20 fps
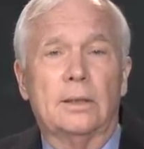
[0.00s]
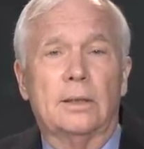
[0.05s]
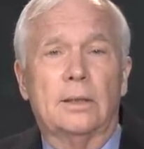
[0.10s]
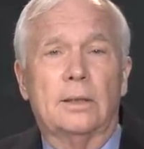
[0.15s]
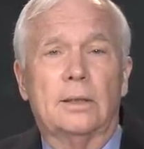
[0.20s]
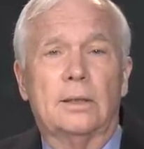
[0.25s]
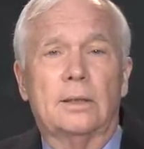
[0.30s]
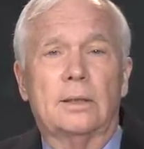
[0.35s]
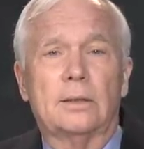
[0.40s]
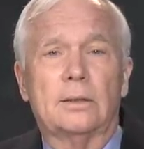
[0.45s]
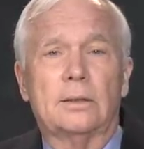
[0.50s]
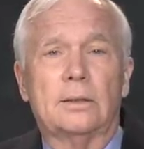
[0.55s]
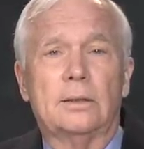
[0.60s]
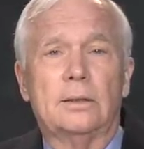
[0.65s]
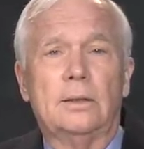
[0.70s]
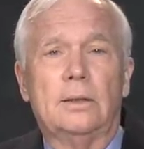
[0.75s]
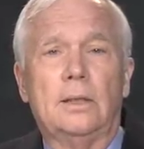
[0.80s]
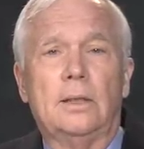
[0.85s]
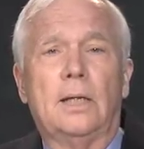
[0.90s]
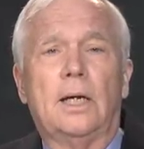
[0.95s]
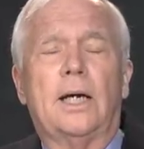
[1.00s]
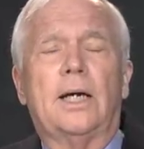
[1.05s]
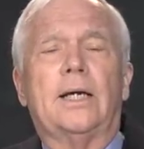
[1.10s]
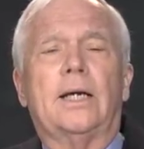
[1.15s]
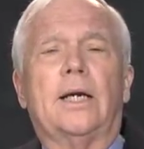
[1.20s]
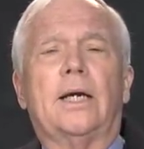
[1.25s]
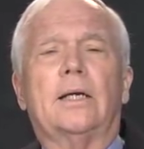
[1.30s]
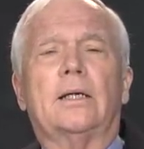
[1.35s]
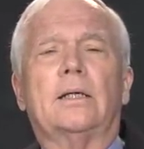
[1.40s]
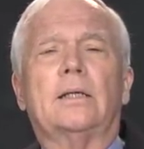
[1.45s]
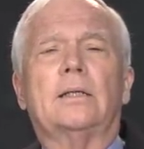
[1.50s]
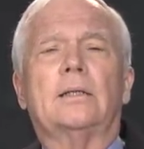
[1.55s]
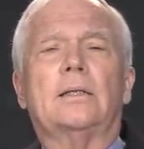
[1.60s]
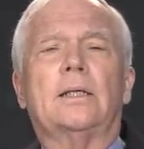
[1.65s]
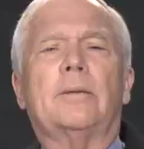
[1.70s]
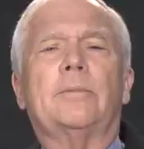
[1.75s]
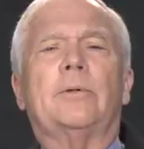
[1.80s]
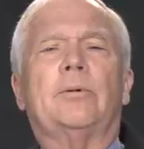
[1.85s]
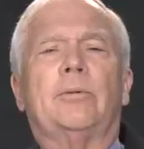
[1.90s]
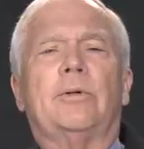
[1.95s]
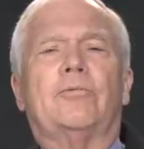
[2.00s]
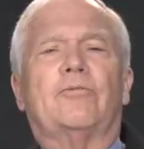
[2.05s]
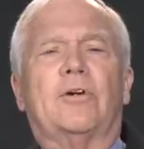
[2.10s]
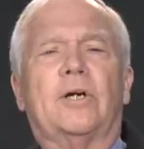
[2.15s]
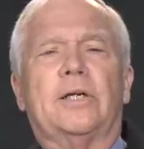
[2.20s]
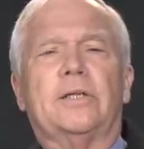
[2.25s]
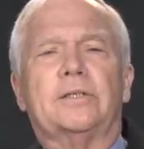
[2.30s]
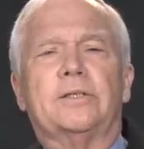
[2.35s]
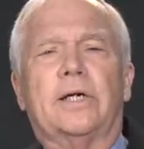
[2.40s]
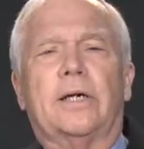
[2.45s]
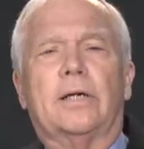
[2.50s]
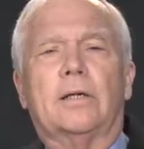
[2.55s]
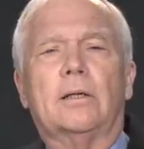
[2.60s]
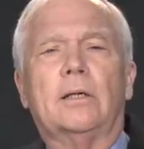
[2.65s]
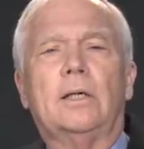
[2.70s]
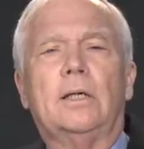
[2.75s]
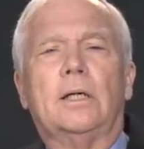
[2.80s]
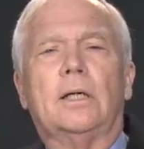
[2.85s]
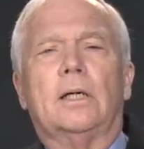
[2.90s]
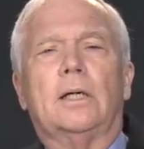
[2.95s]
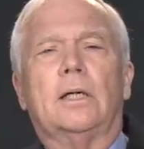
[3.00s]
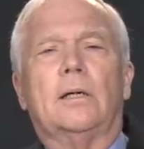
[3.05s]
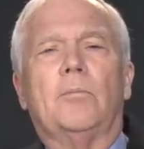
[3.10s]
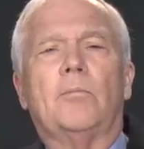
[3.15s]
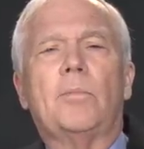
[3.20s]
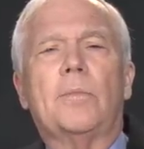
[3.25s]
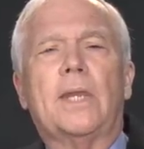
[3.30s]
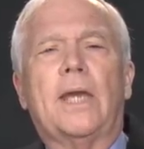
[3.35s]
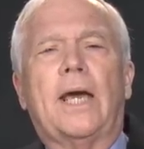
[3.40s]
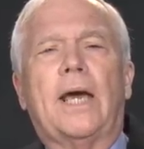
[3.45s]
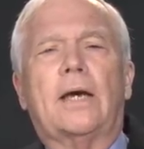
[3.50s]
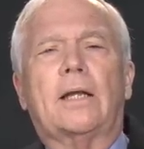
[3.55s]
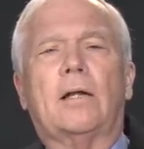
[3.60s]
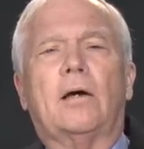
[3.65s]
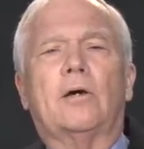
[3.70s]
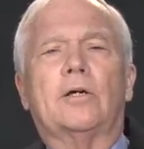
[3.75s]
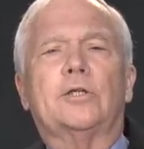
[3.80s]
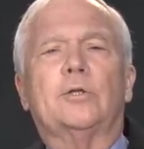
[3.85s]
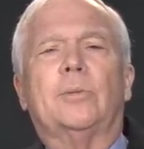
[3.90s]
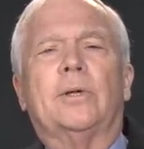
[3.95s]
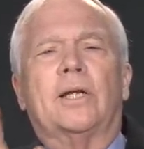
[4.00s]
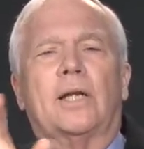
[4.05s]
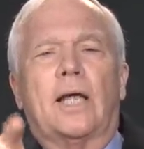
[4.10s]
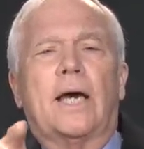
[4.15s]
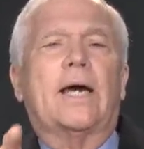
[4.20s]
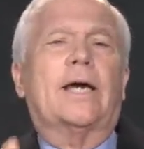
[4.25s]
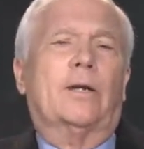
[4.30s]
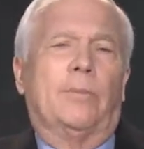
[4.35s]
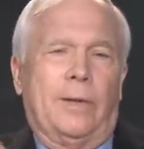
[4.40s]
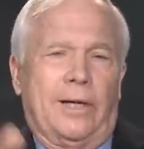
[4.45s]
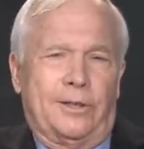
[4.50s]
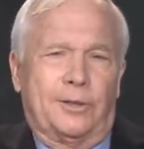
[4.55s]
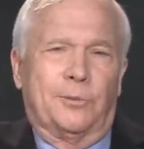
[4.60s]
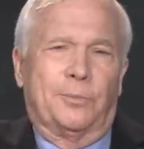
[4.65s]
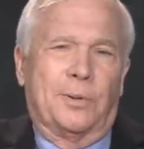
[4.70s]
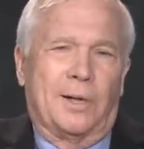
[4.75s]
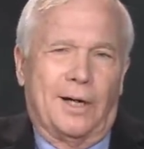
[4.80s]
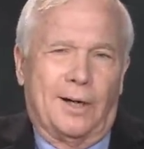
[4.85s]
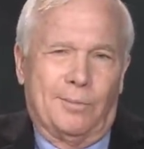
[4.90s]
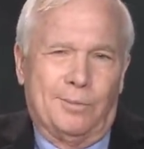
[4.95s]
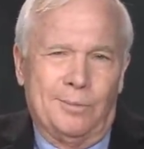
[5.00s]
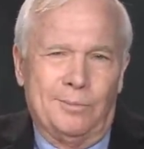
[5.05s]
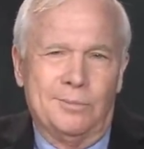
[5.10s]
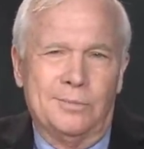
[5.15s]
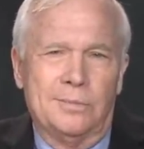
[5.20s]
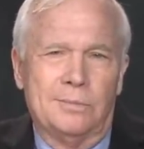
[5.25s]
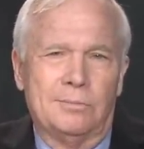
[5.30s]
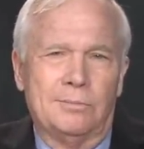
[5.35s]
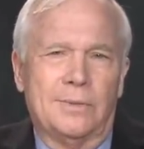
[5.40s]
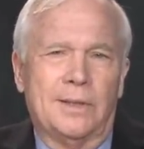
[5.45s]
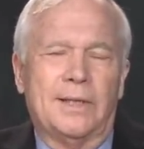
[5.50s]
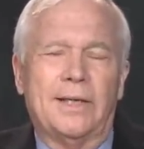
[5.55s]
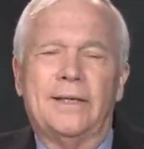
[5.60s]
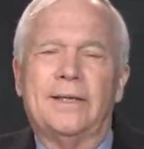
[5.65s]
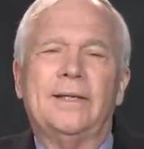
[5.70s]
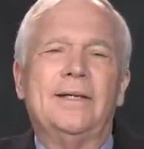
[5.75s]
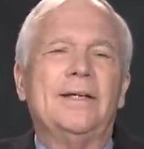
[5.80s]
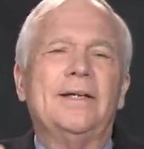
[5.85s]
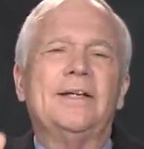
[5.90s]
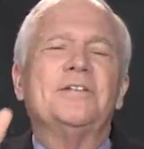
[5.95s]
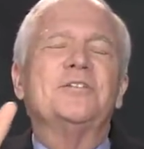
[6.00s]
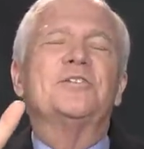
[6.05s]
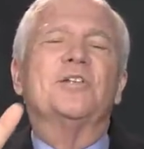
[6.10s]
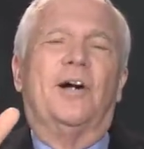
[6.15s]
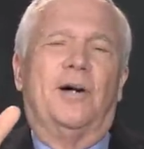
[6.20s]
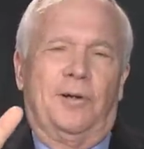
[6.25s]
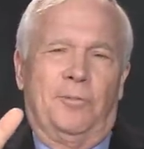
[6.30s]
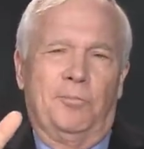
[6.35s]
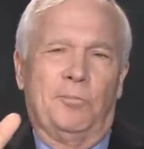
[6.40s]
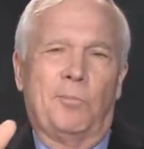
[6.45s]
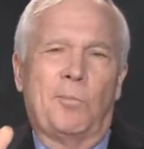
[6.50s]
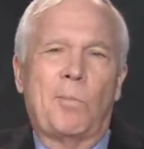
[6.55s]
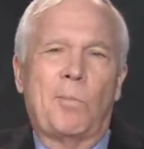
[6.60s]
Let me rephrase that. How long have you been lying about your problem? Son,